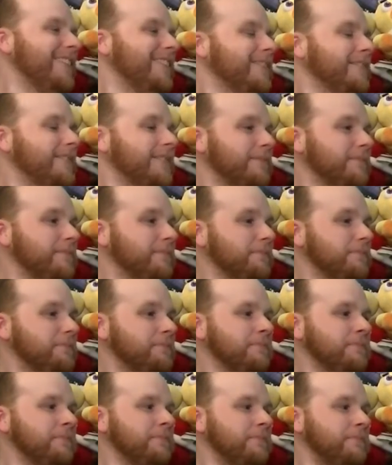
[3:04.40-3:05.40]

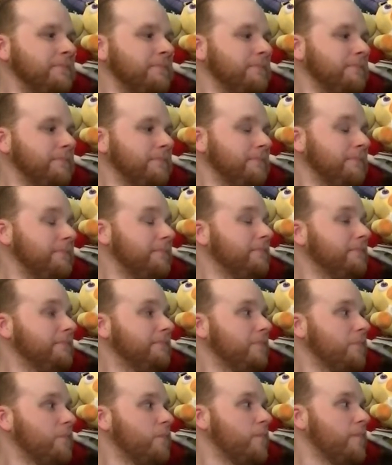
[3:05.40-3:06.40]

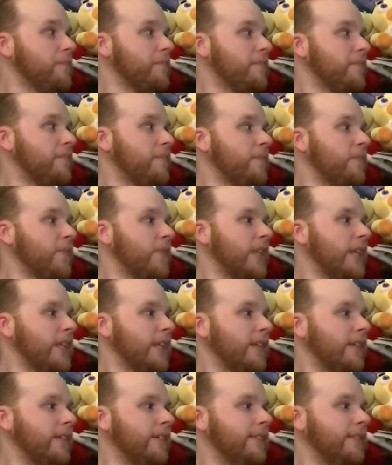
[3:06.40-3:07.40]

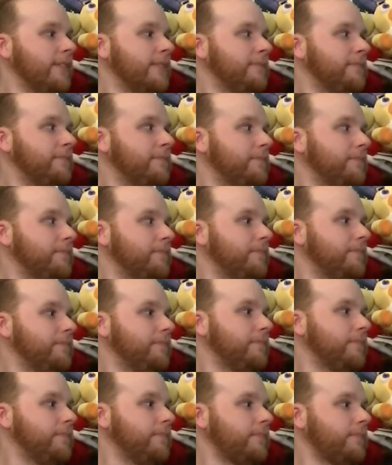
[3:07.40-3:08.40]

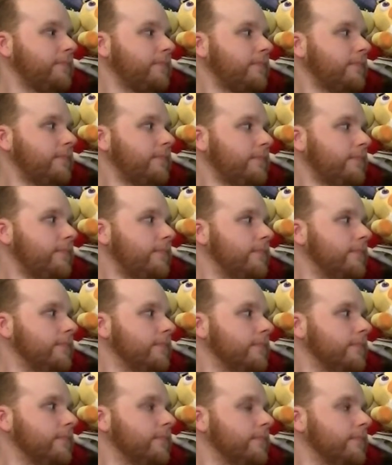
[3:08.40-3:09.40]

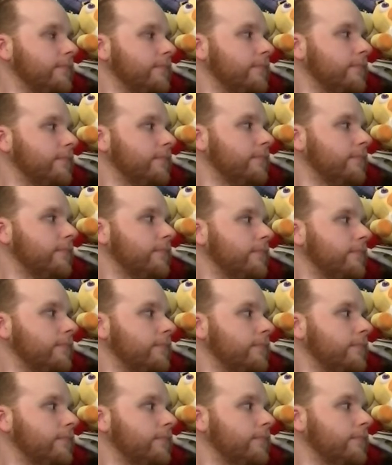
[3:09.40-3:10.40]

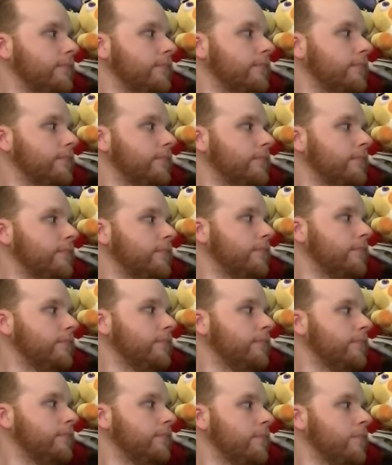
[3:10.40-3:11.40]

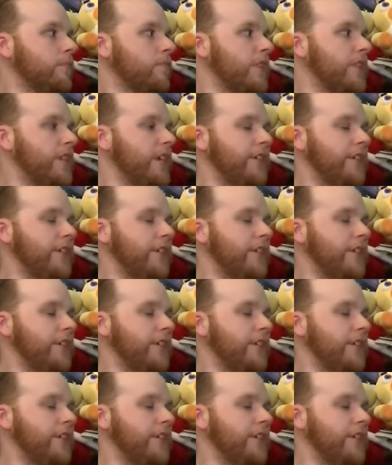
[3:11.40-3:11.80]
The person shown says nothing.